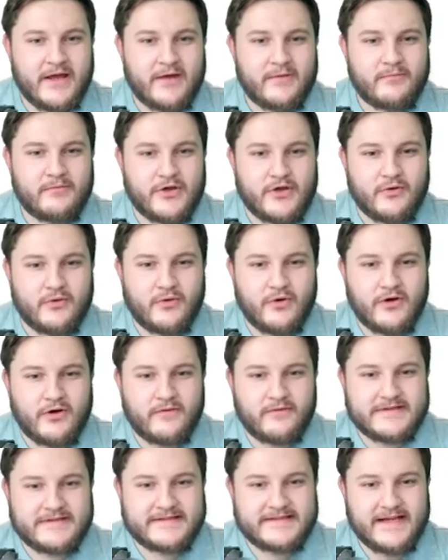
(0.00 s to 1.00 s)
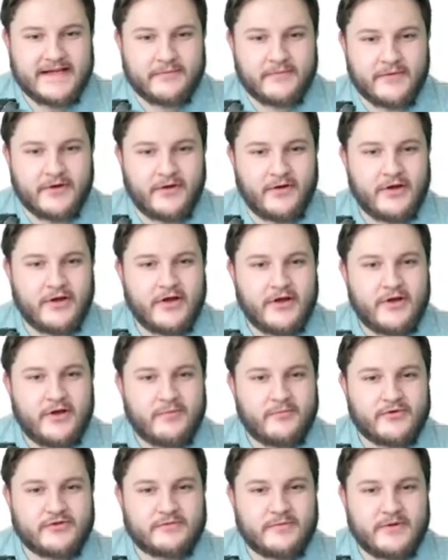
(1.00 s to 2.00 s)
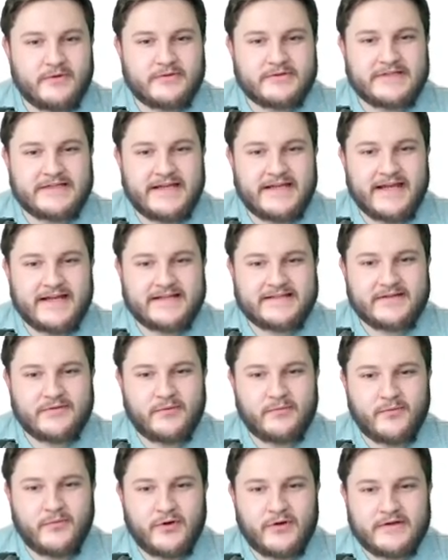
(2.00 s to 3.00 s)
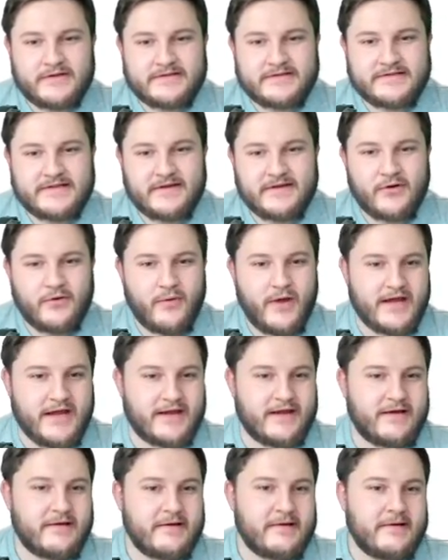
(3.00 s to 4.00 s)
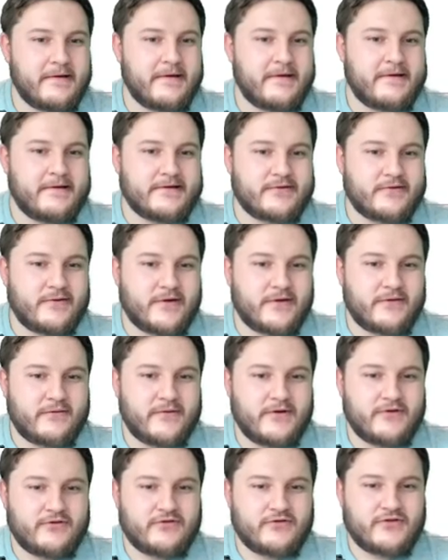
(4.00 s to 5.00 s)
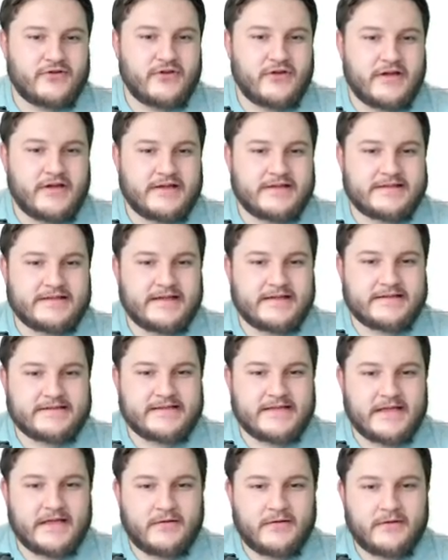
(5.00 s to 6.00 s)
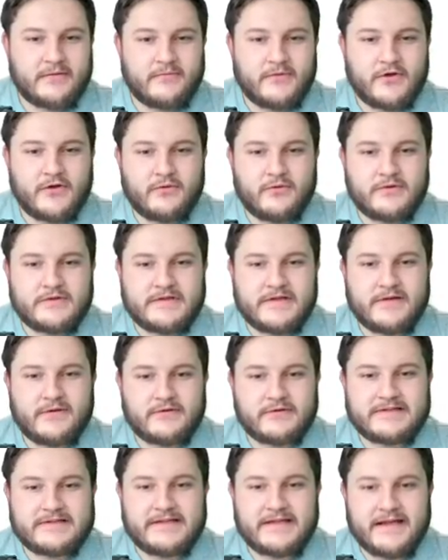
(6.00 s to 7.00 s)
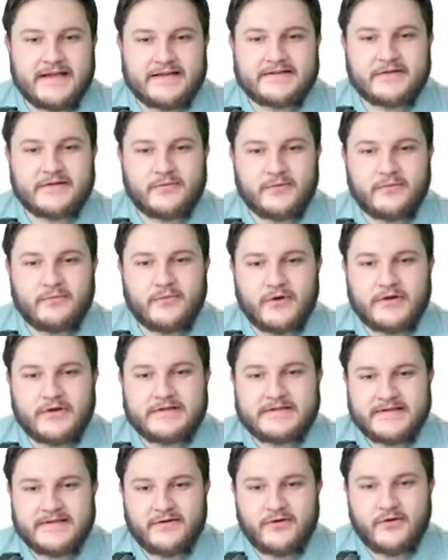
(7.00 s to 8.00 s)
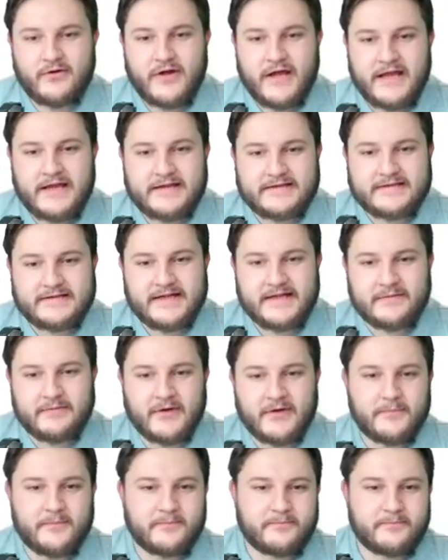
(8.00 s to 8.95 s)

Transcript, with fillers: mu over sigma must be equal to negative 1.08. So we got 336 take away mu is equal to negative 1.08 sigma.